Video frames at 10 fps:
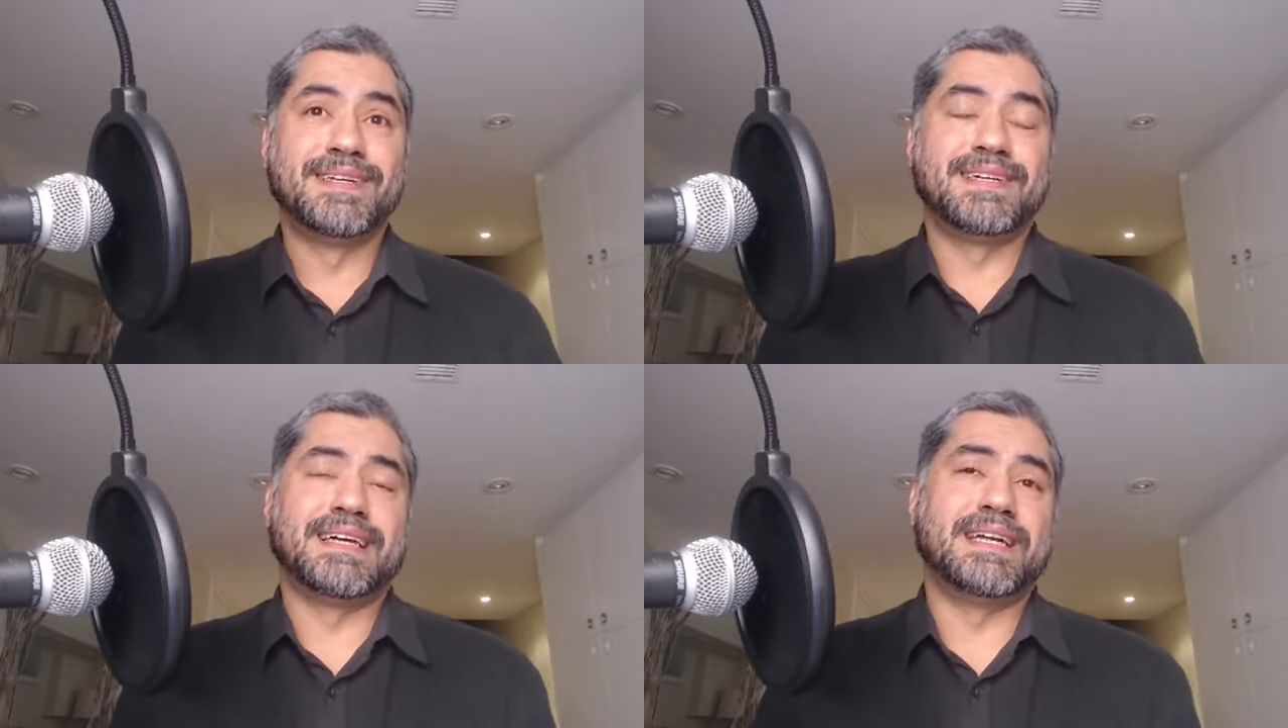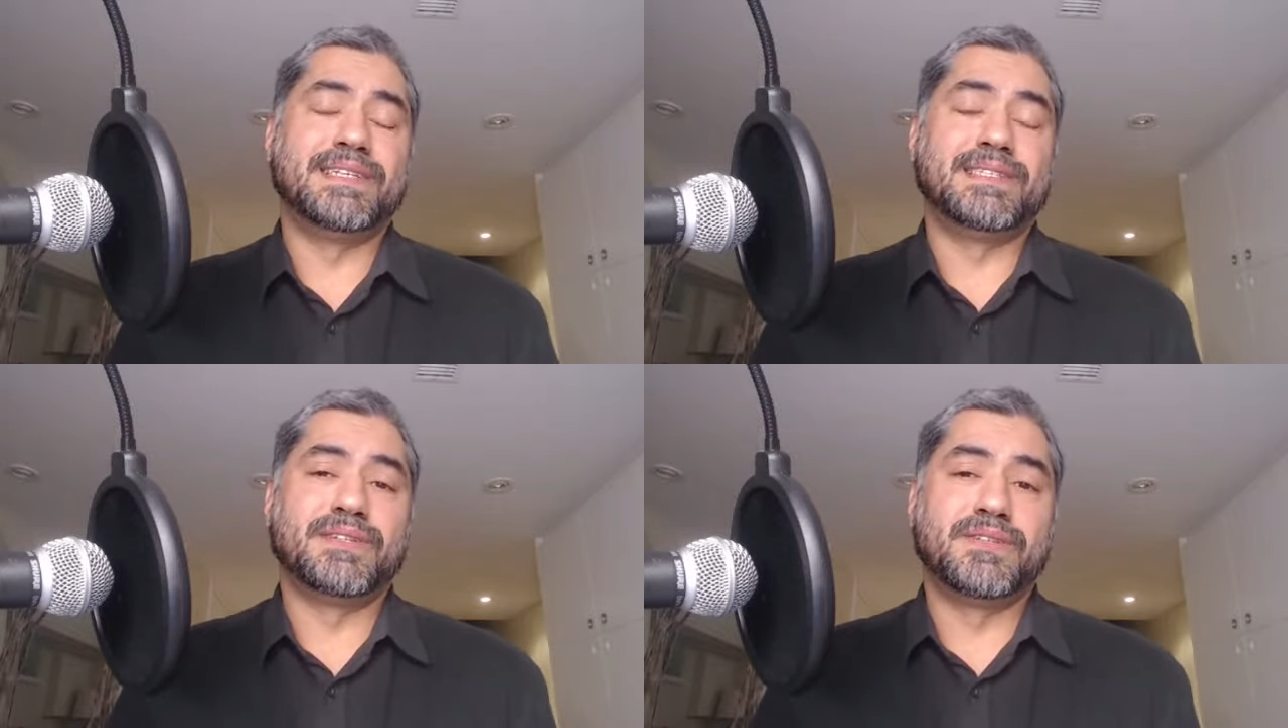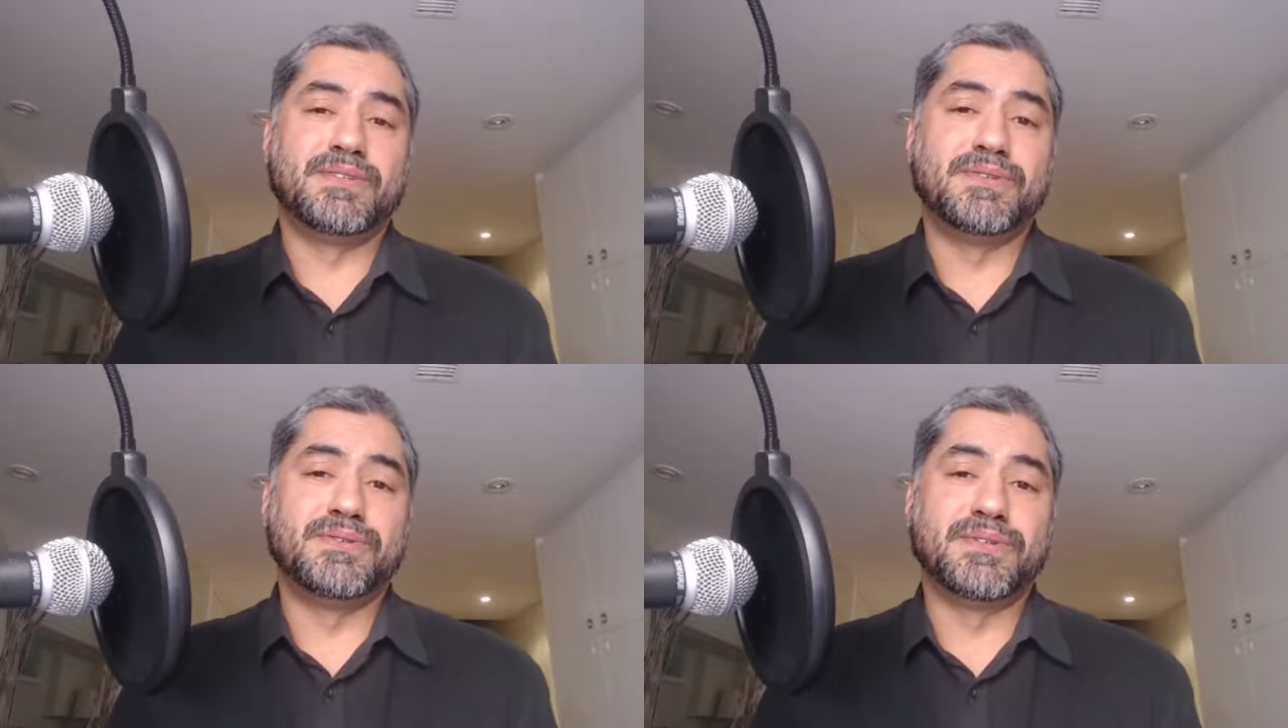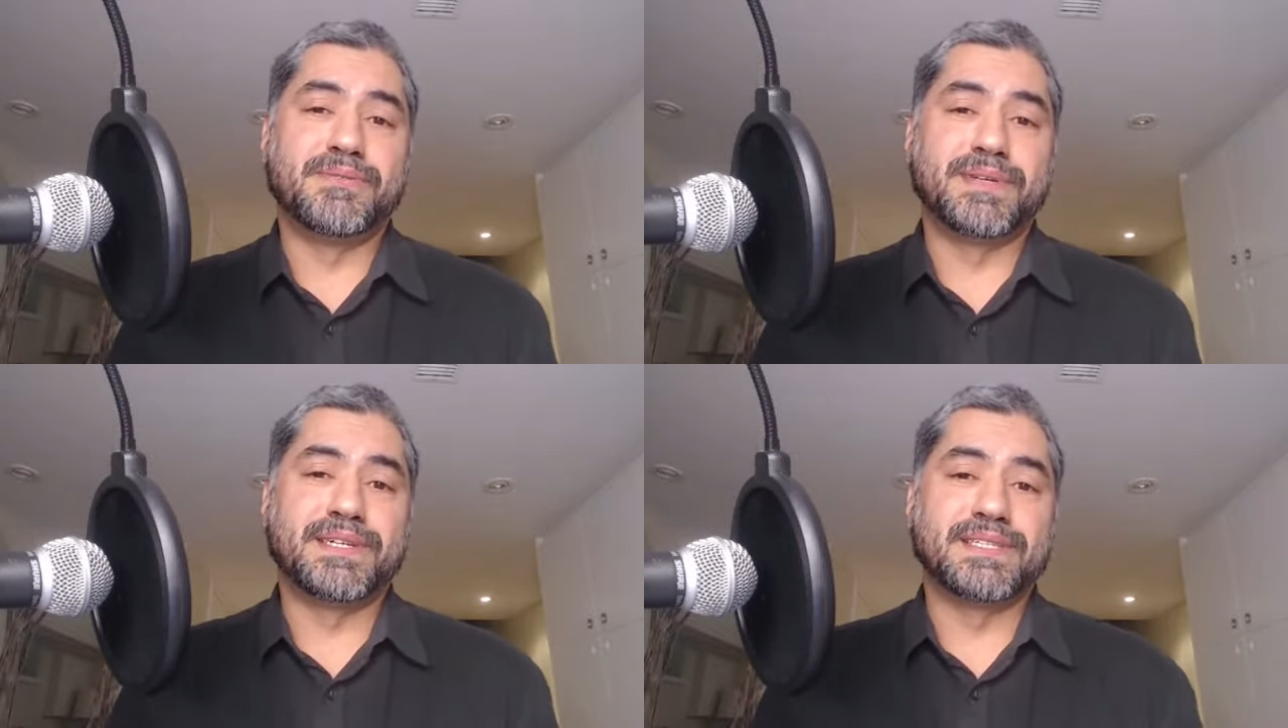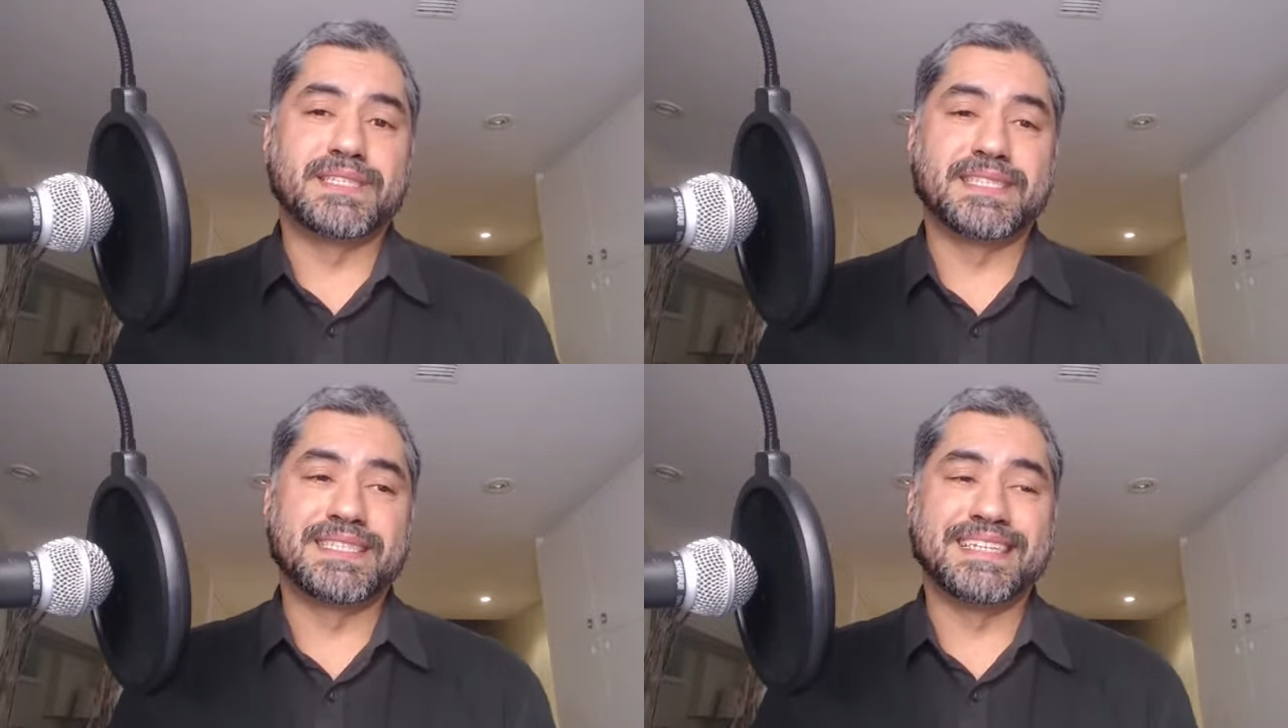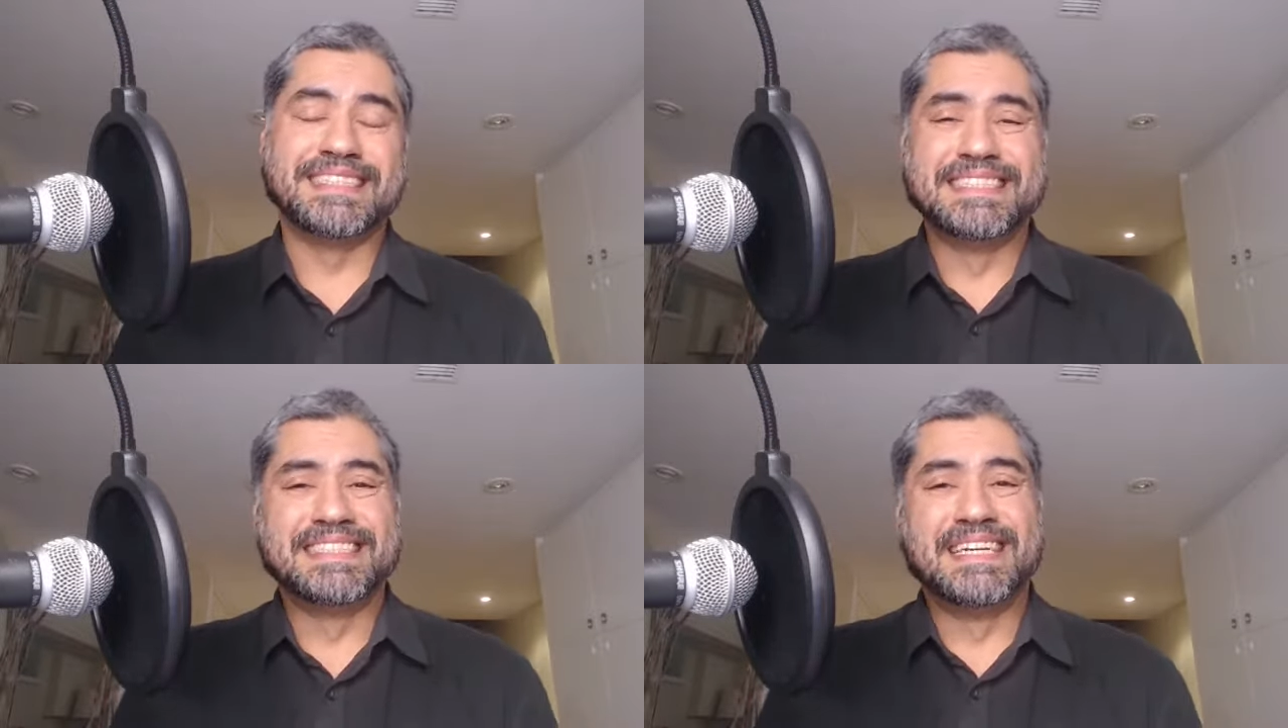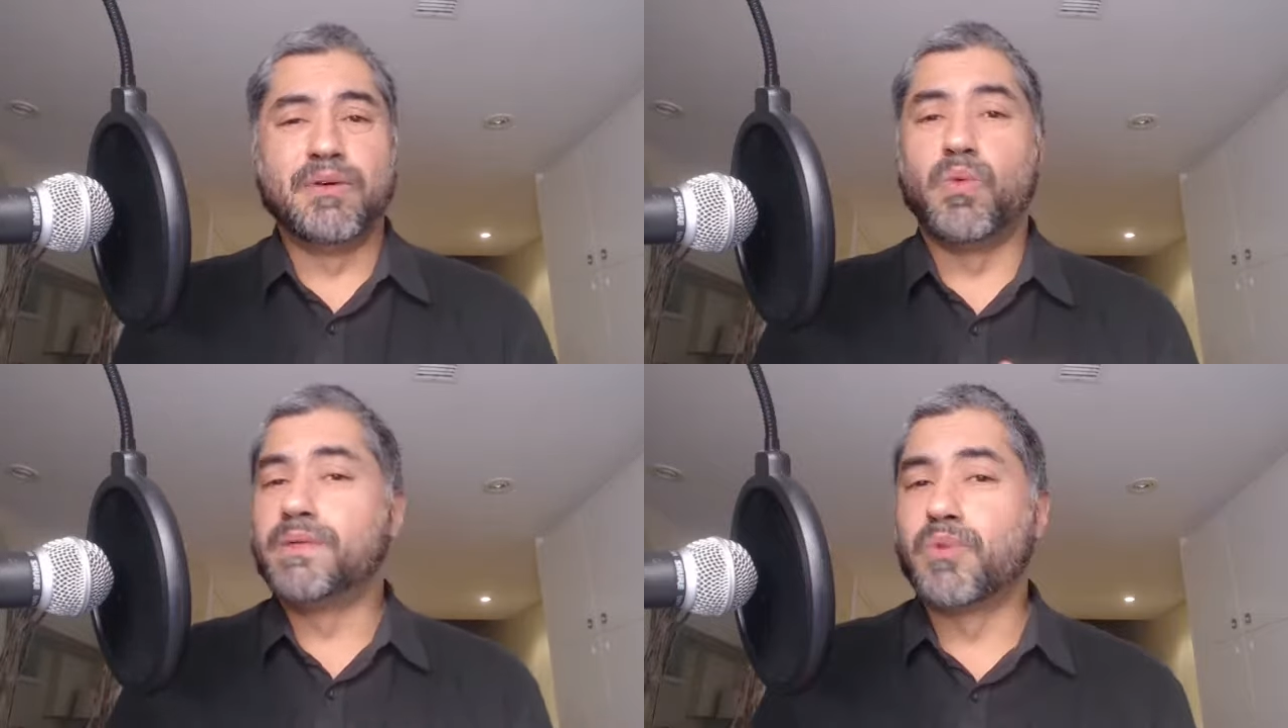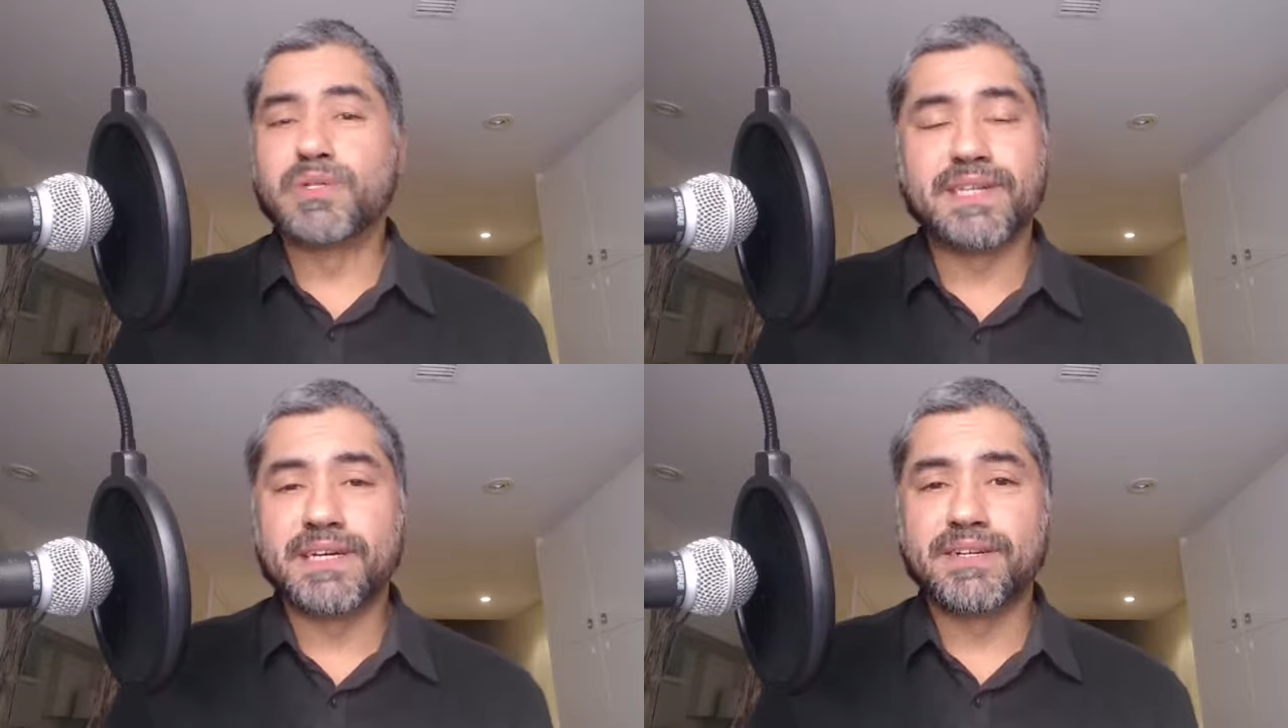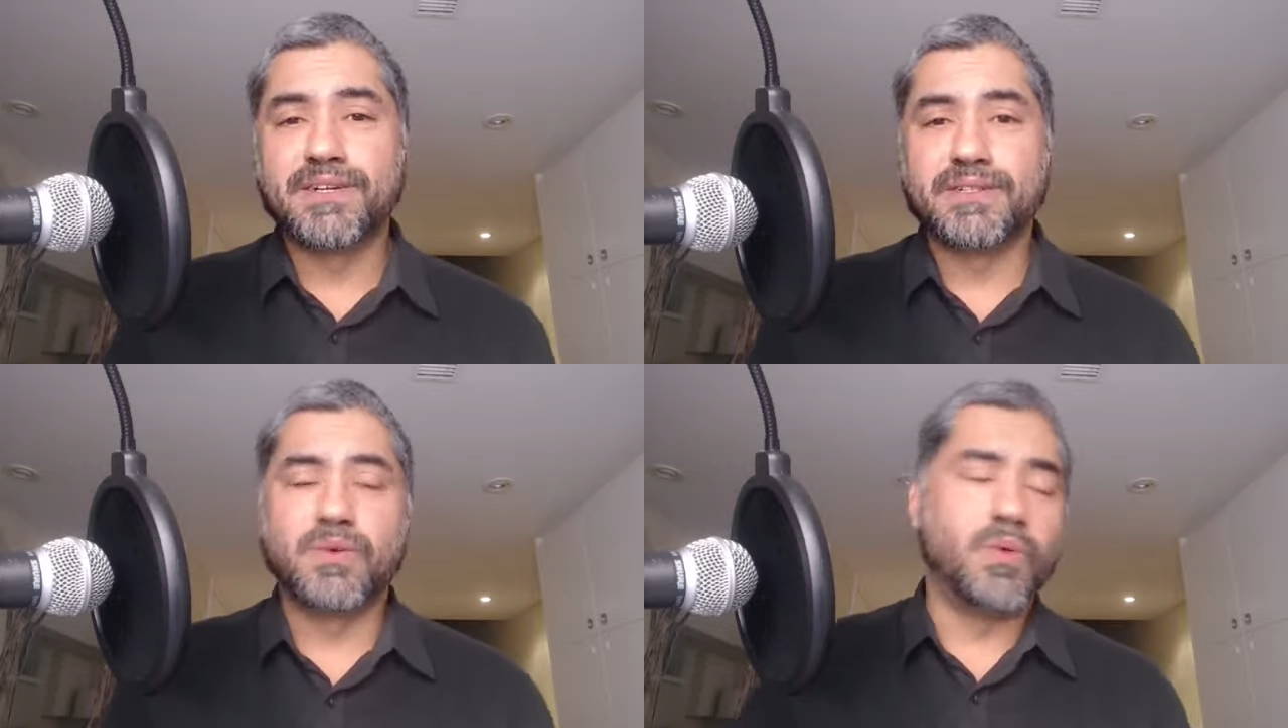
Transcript: How do you stick to 2? Because it's just like one more is not going to hurt.